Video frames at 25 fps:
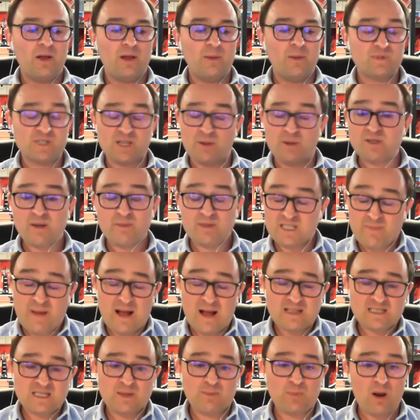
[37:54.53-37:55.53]
Sometimes it's
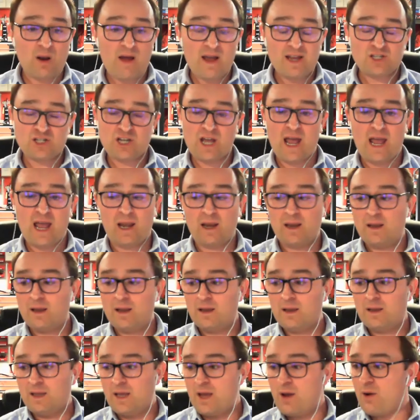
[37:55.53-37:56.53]
about supply chain.
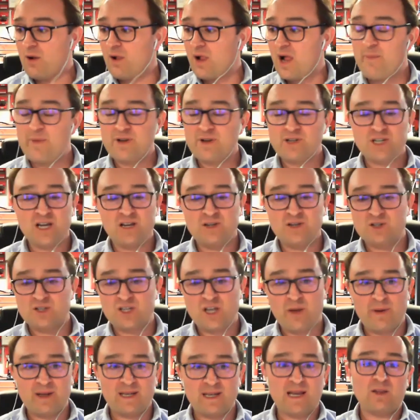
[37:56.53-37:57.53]
You know, climate change is
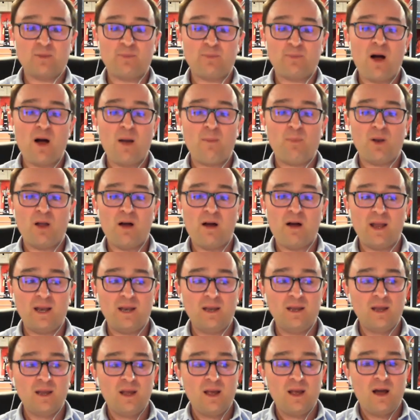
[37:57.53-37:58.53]
coming down the
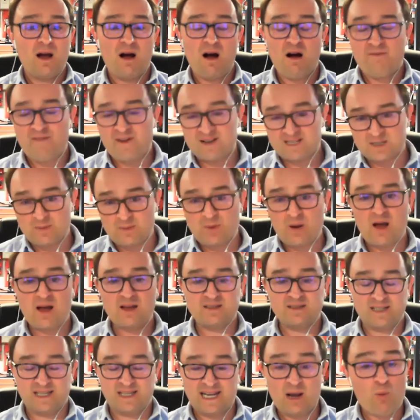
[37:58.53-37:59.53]
pipeline. Half our
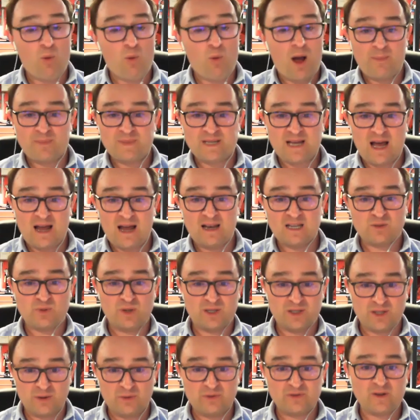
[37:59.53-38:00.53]
suppliers are going to get wiped out unless we
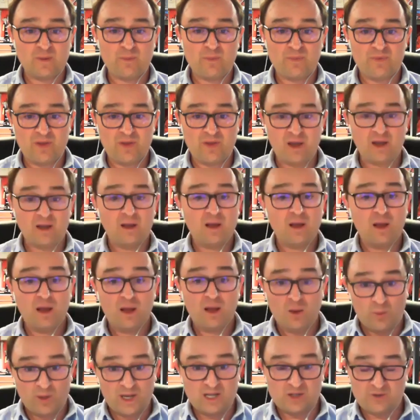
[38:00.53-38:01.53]
do something.
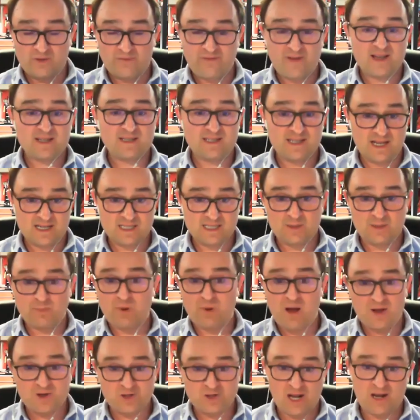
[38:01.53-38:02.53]
We need to invest in our
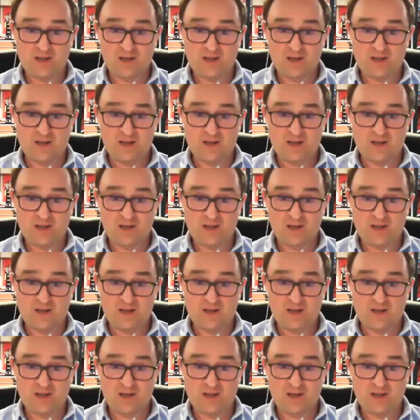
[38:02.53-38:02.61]
supply chain